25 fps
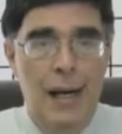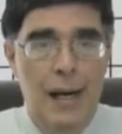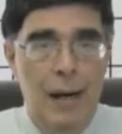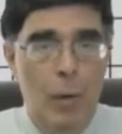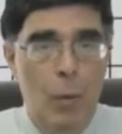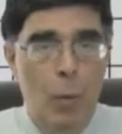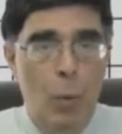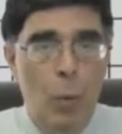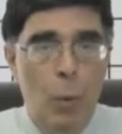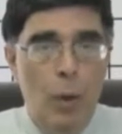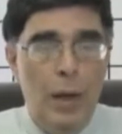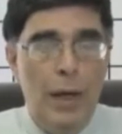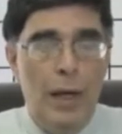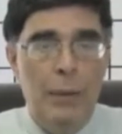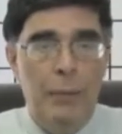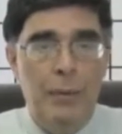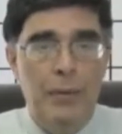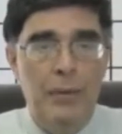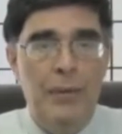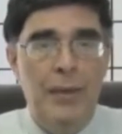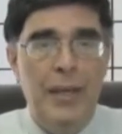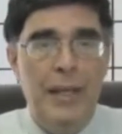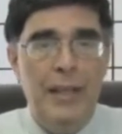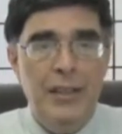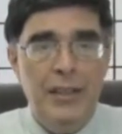what I
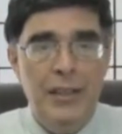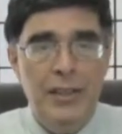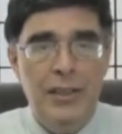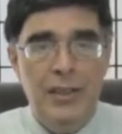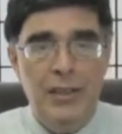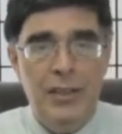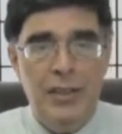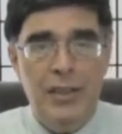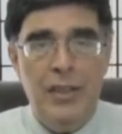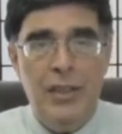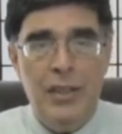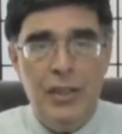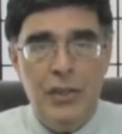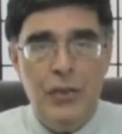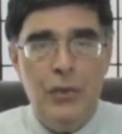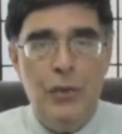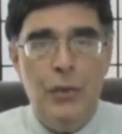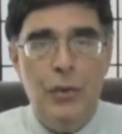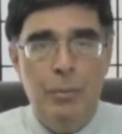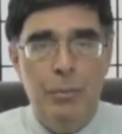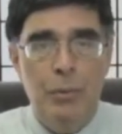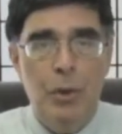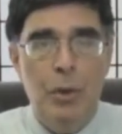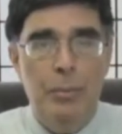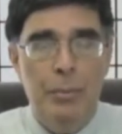would like to discuss
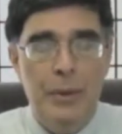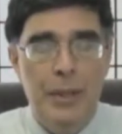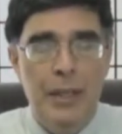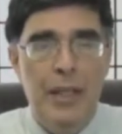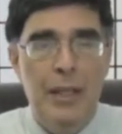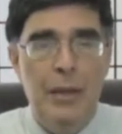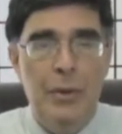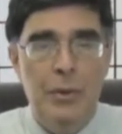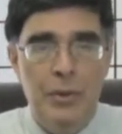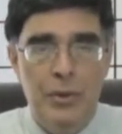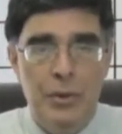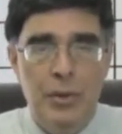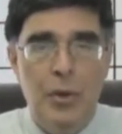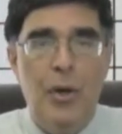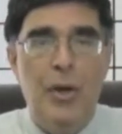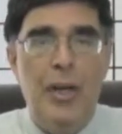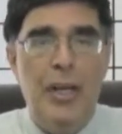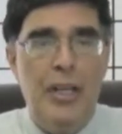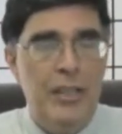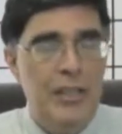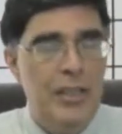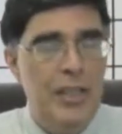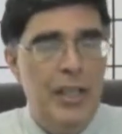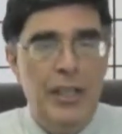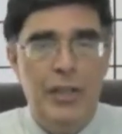for a moment here is
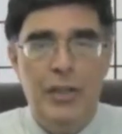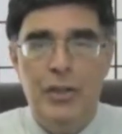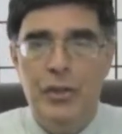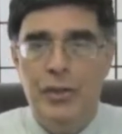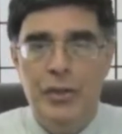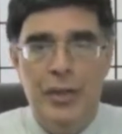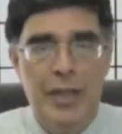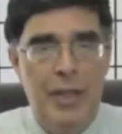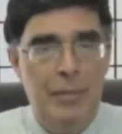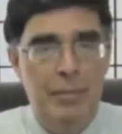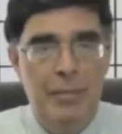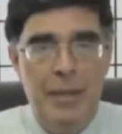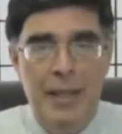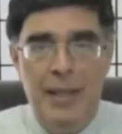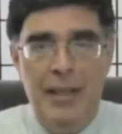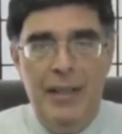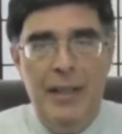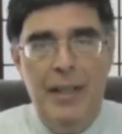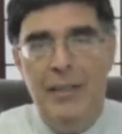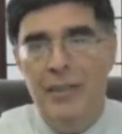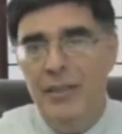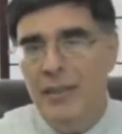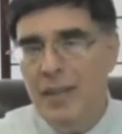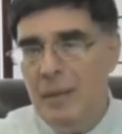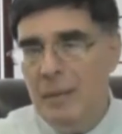architecture. Now, man,
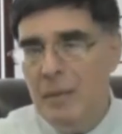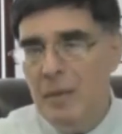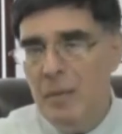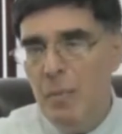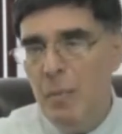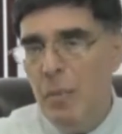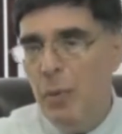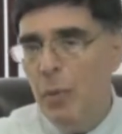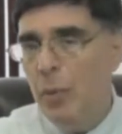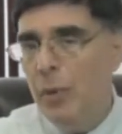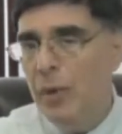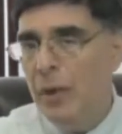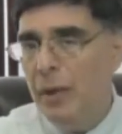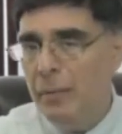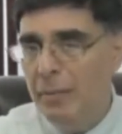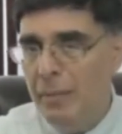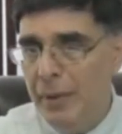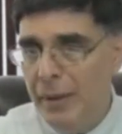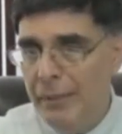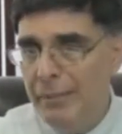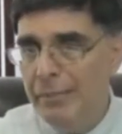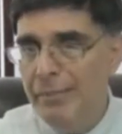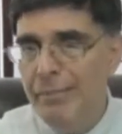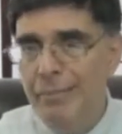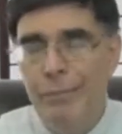that seems boring,
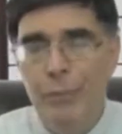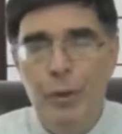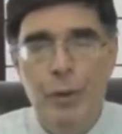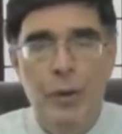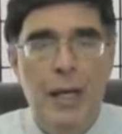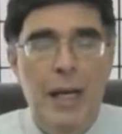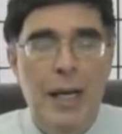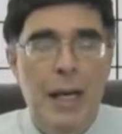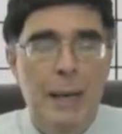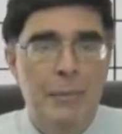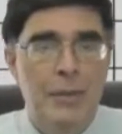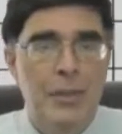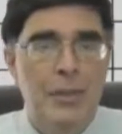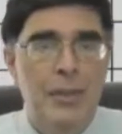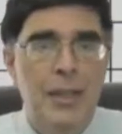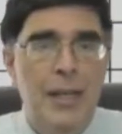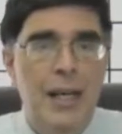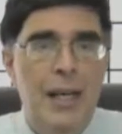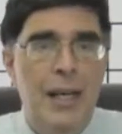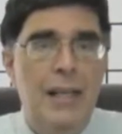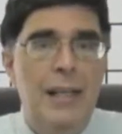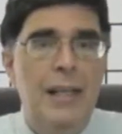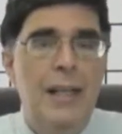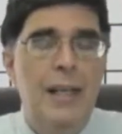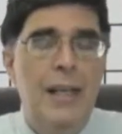but perhaps
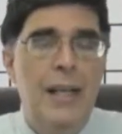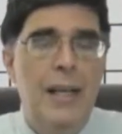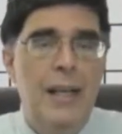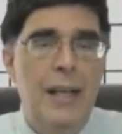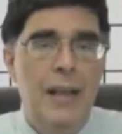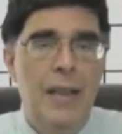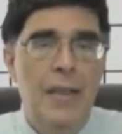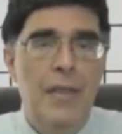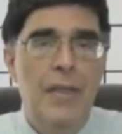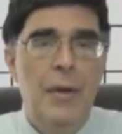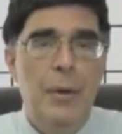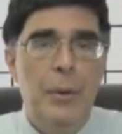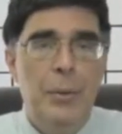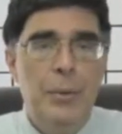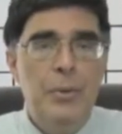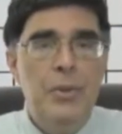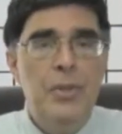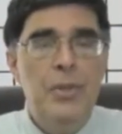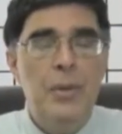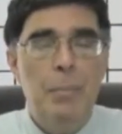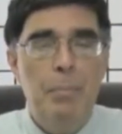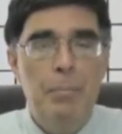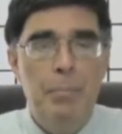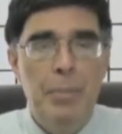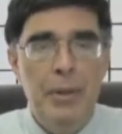not. There
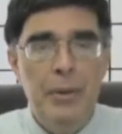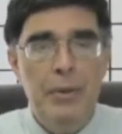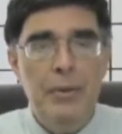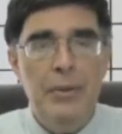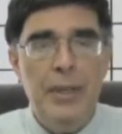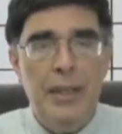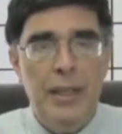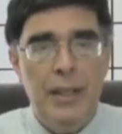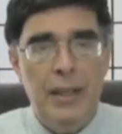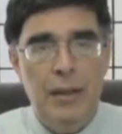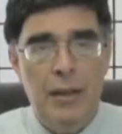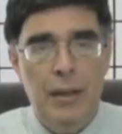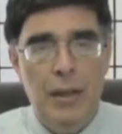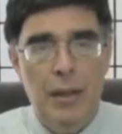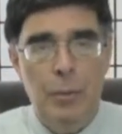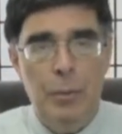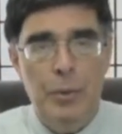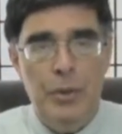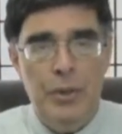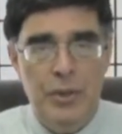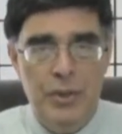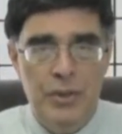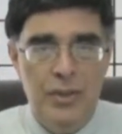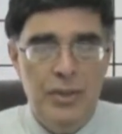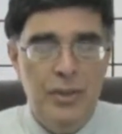is a building
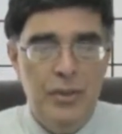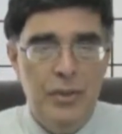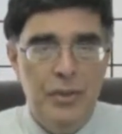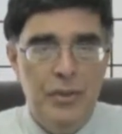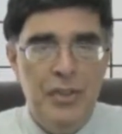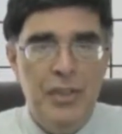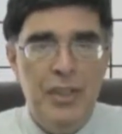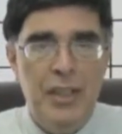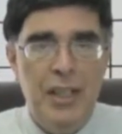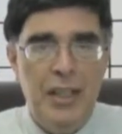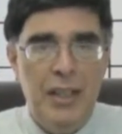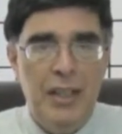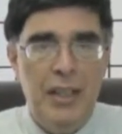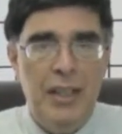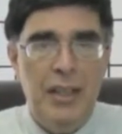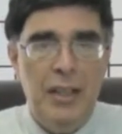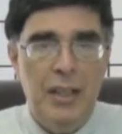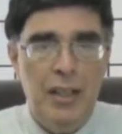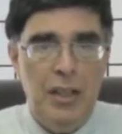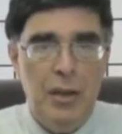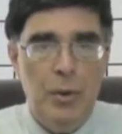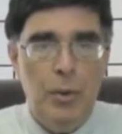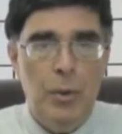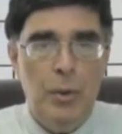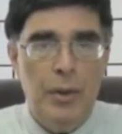which is still standing
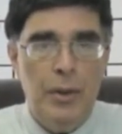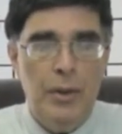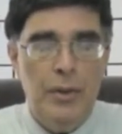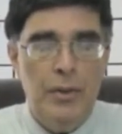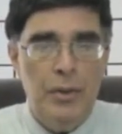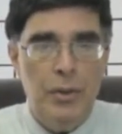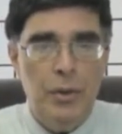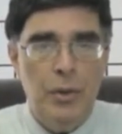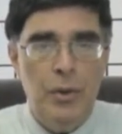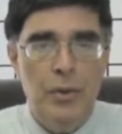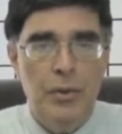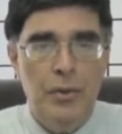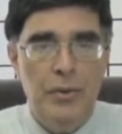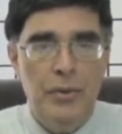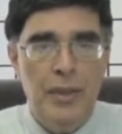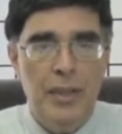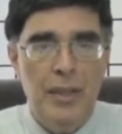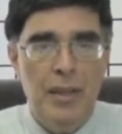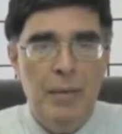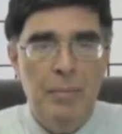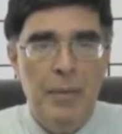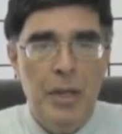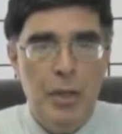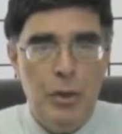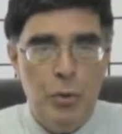in New York. It's currently
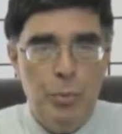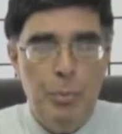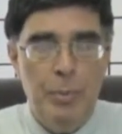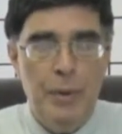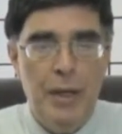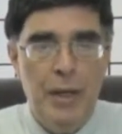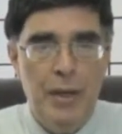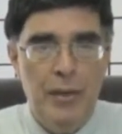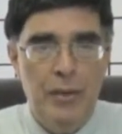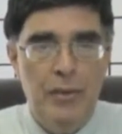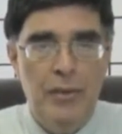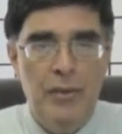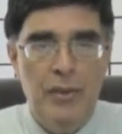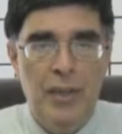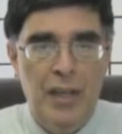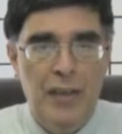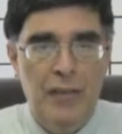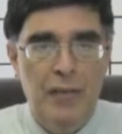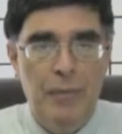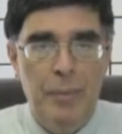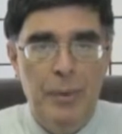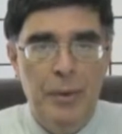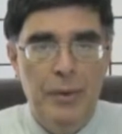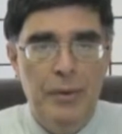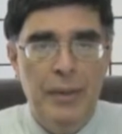the Metropolitan
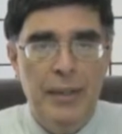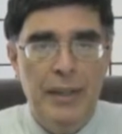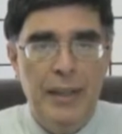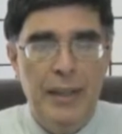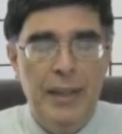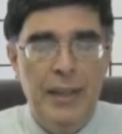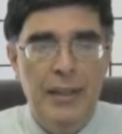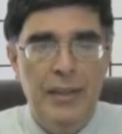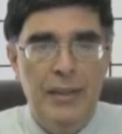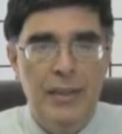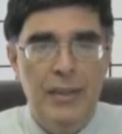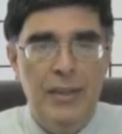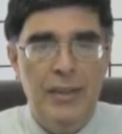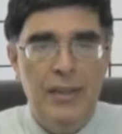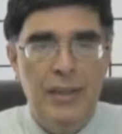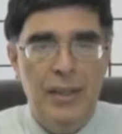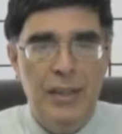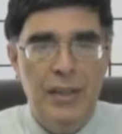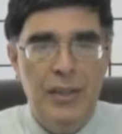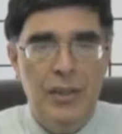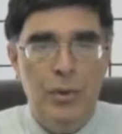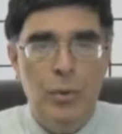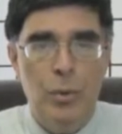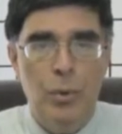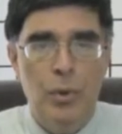Life Building. It's
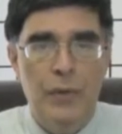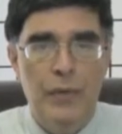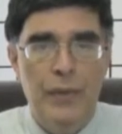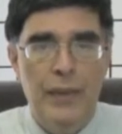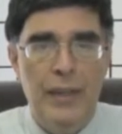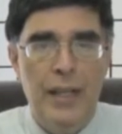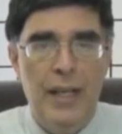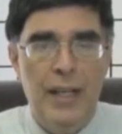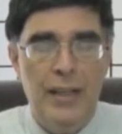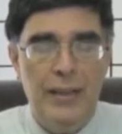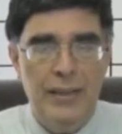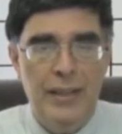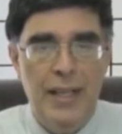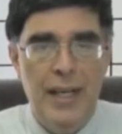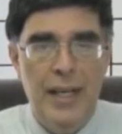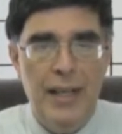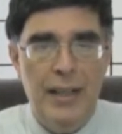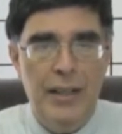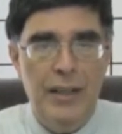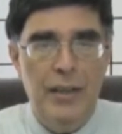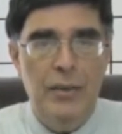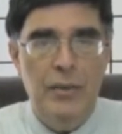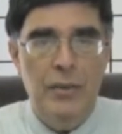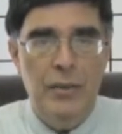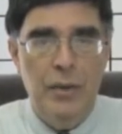sort of an
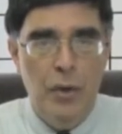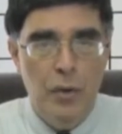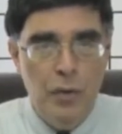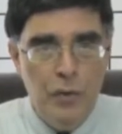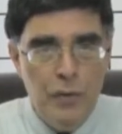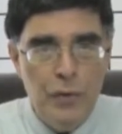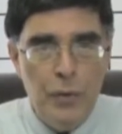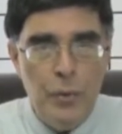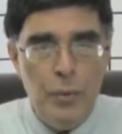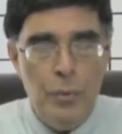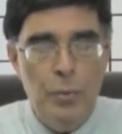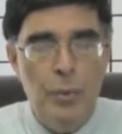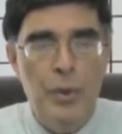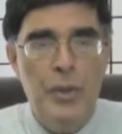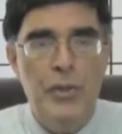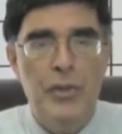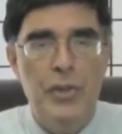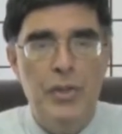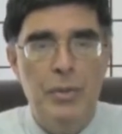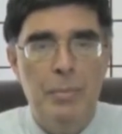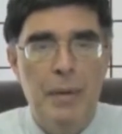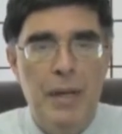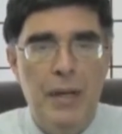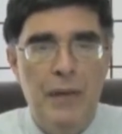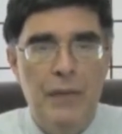octagonal oval,
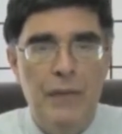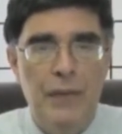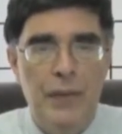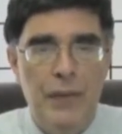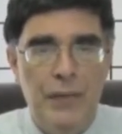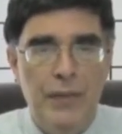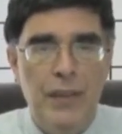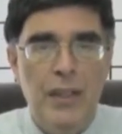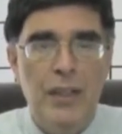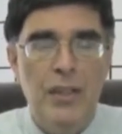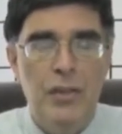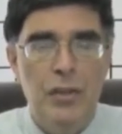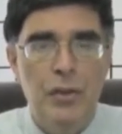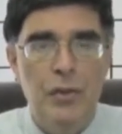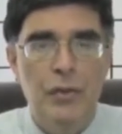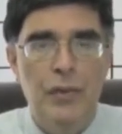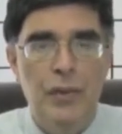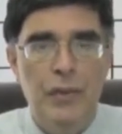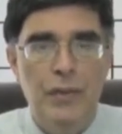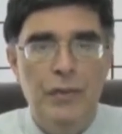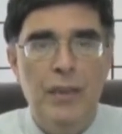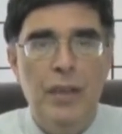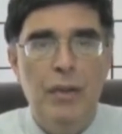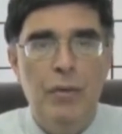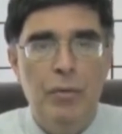runs about 52,
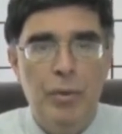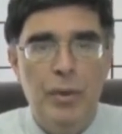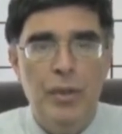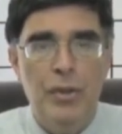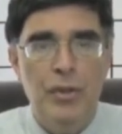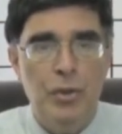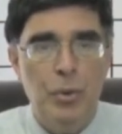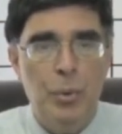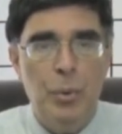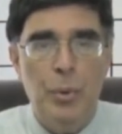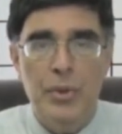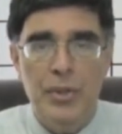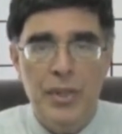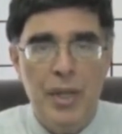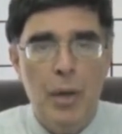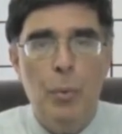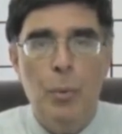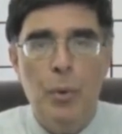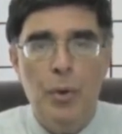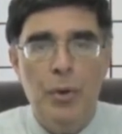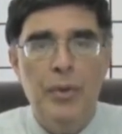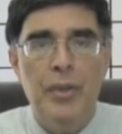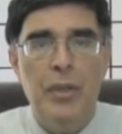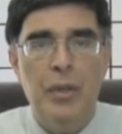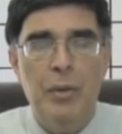53 stories. I
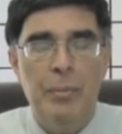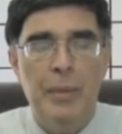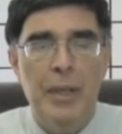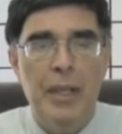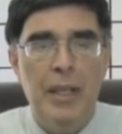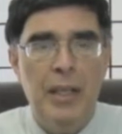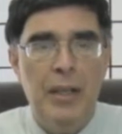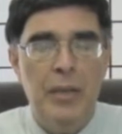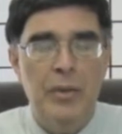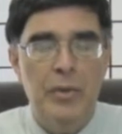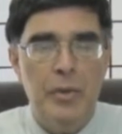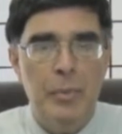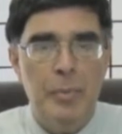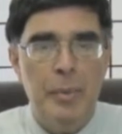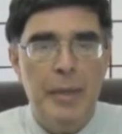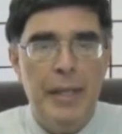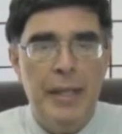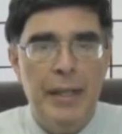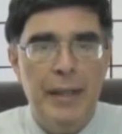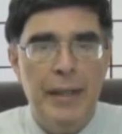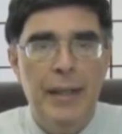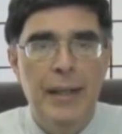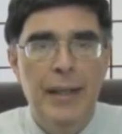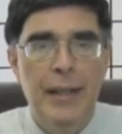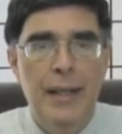worked there many years
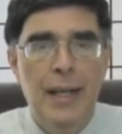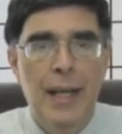back.